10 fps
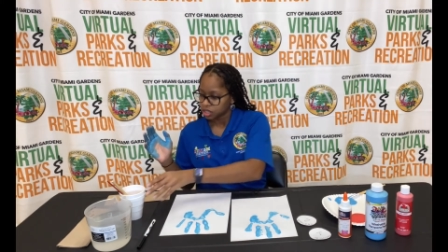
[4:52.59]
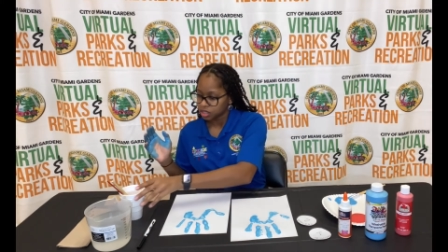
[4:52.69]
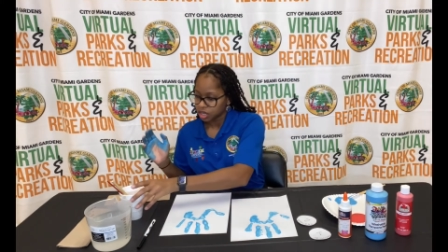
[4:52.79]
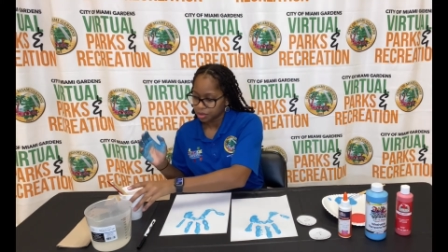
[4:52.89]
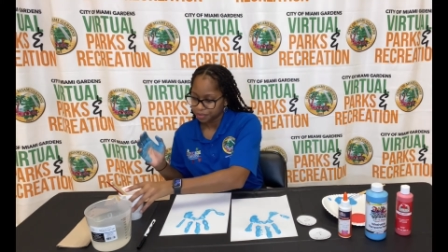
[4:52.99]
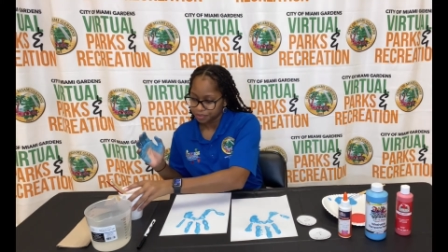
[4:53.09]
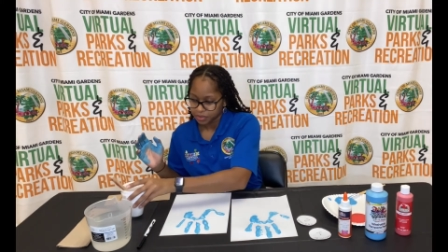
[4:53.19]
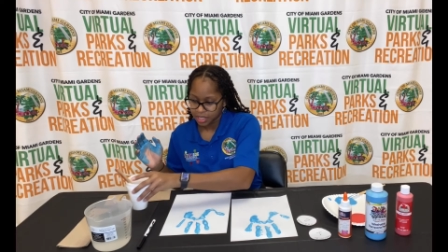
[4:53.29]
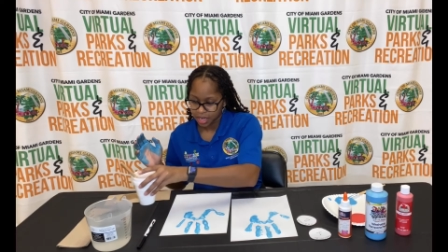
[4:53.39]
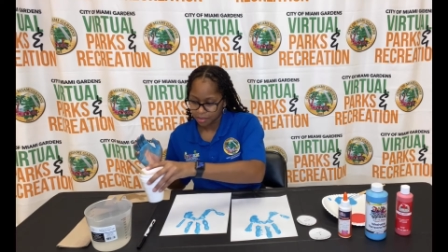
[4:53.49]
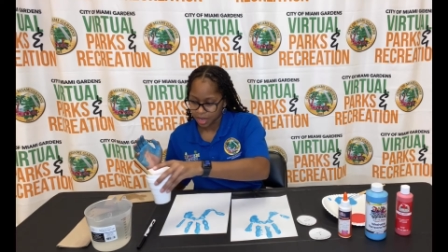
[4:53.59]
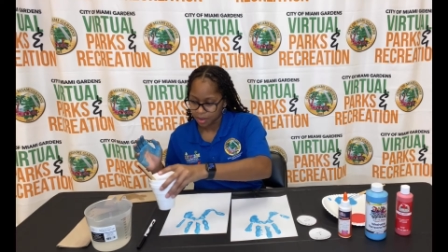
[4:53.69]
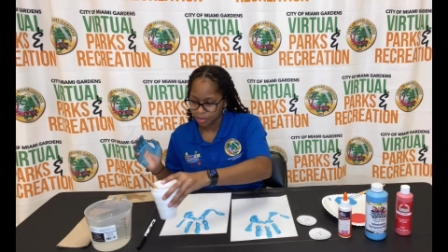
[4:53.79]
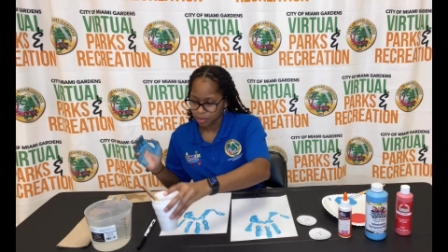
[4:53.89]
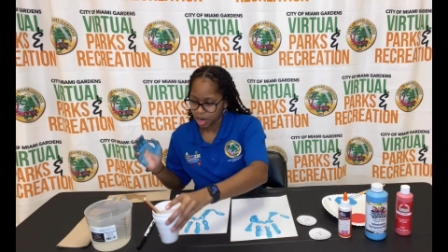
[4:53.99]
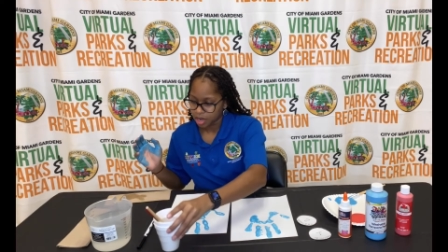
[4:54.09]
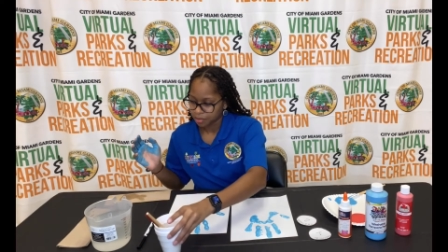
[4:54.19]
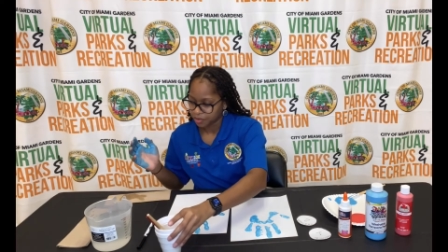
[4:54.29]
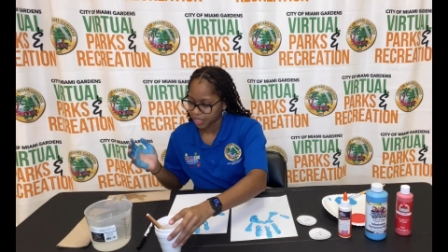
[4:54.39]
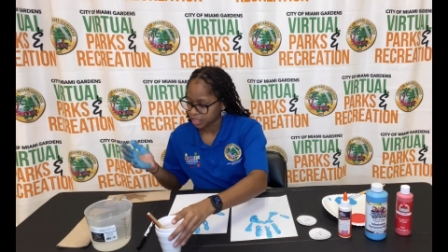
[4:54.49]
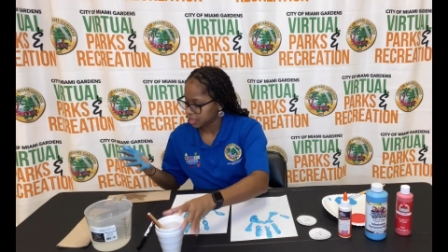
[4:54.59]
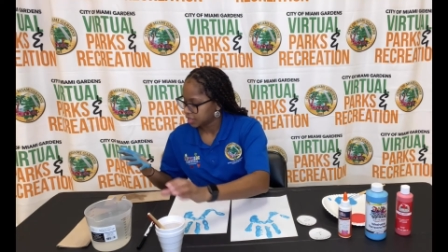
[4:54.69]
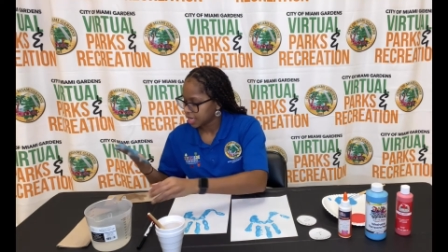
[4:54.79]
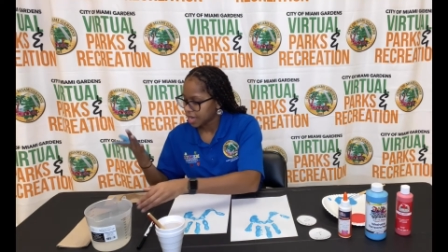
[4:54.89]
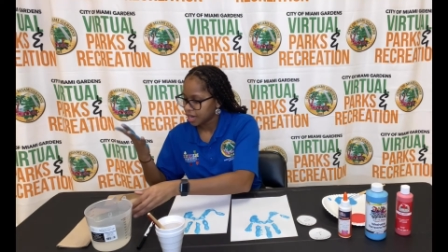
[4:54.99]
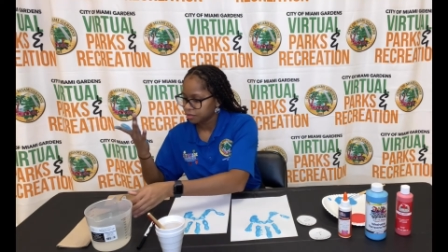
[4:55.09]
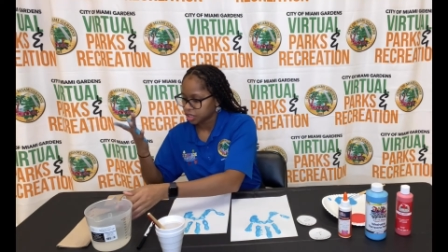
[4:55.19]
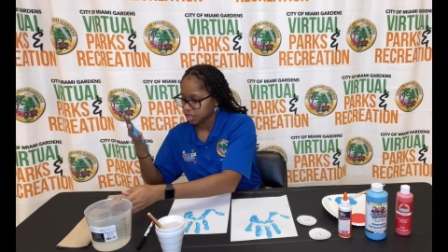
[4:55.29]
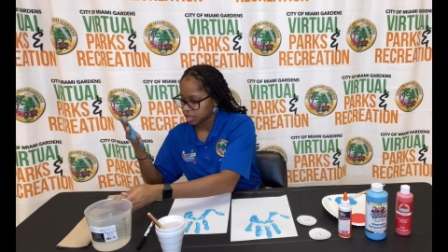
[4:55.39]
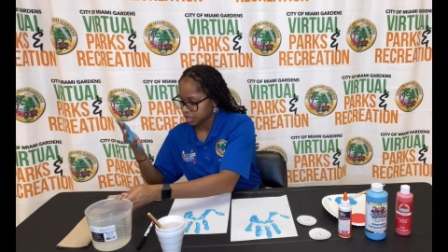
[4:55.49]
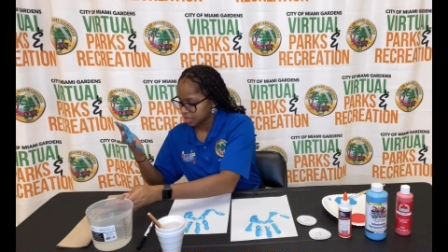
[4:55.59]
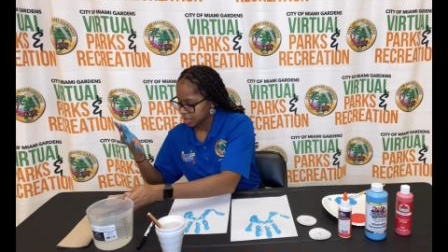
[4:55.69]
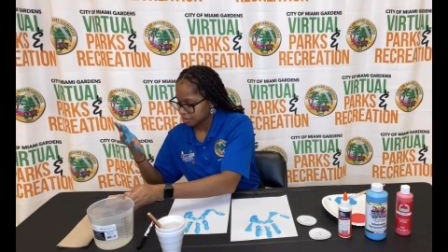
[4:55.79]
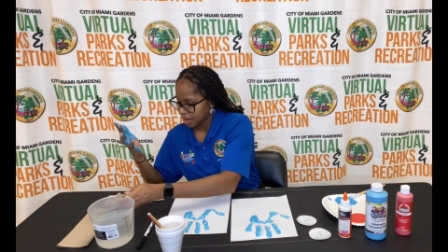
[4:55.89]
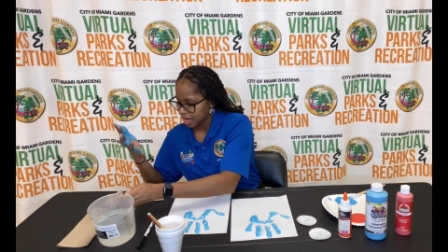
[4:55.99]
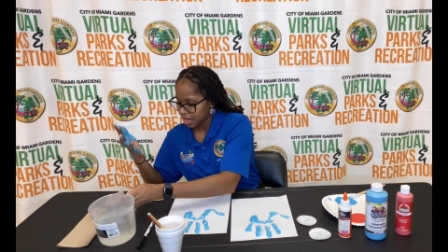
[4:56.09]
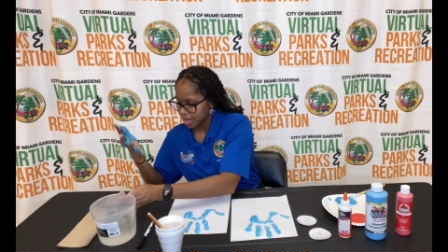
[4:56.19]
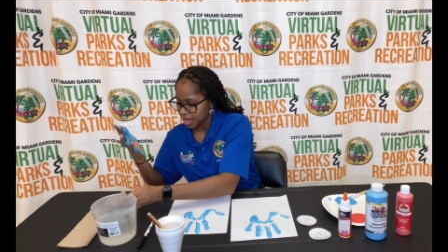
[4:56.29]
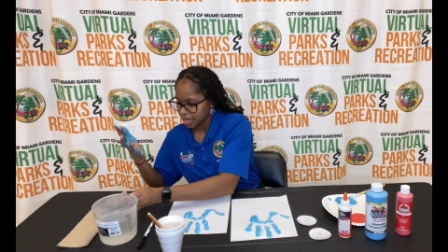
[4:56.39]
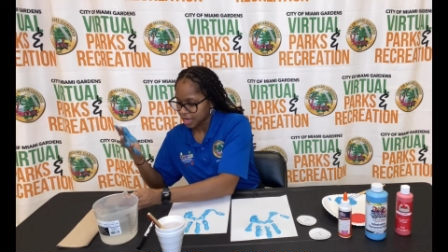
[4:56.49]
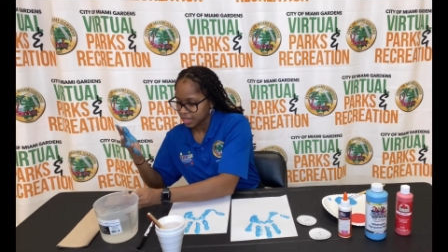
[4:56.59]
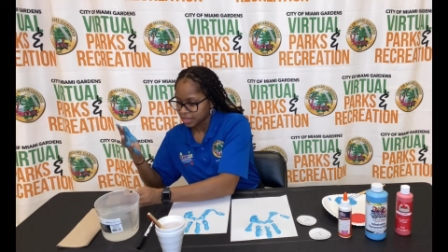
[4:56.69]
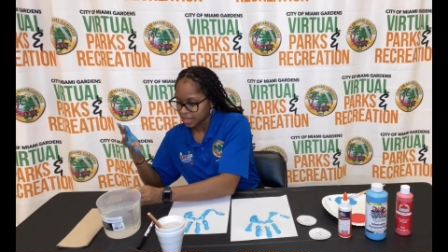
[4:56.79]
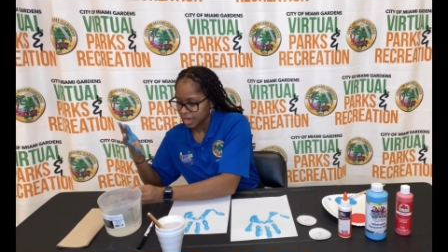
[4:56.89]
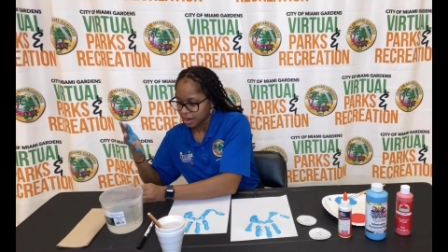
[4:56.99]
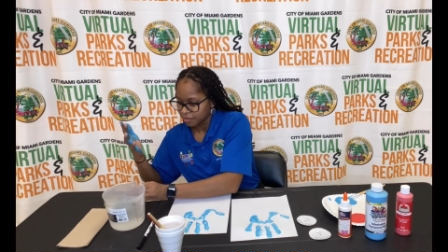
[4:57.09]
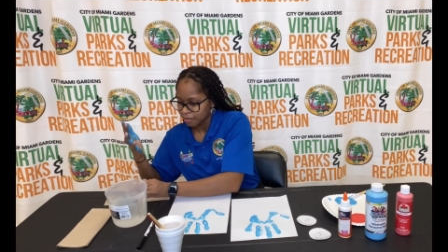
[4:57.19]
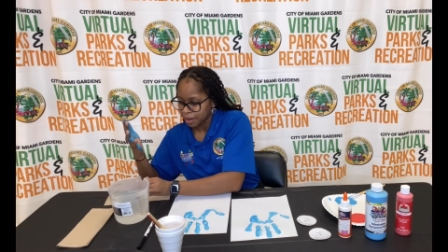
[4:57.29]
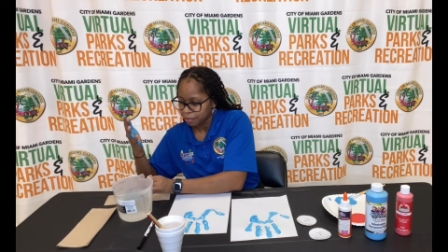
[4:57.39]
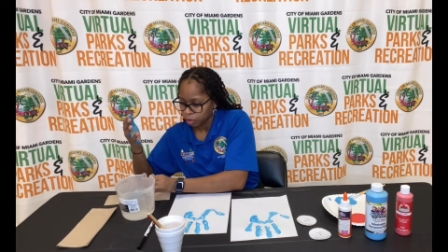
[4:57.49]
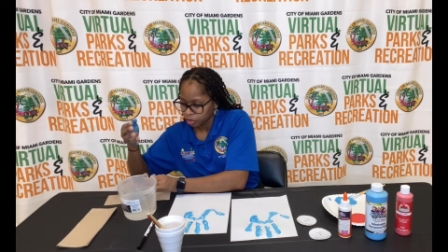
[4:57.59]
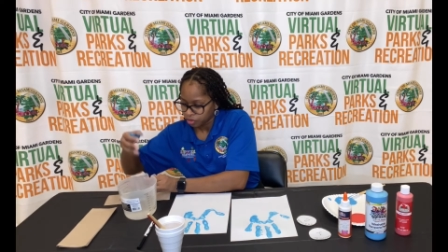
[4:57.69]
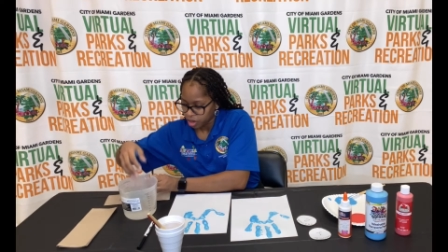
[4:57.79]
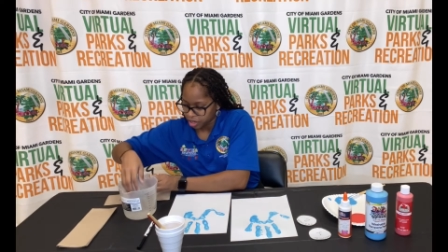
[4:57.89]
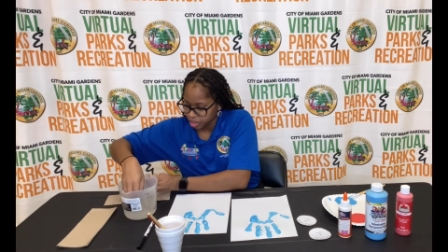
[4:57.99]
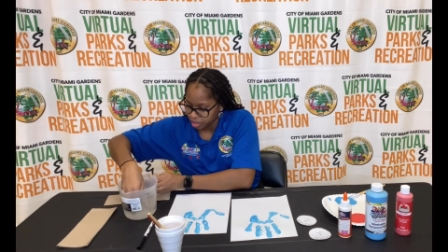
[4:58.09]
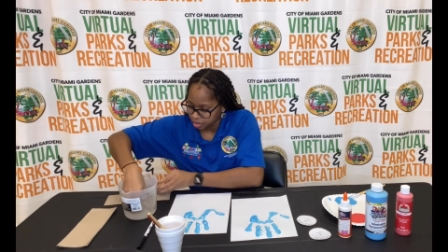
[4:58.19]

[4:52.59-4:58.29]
So, taking my cup of water, moving that to the side, I'm just gonna stick my hand inside of my bowl of water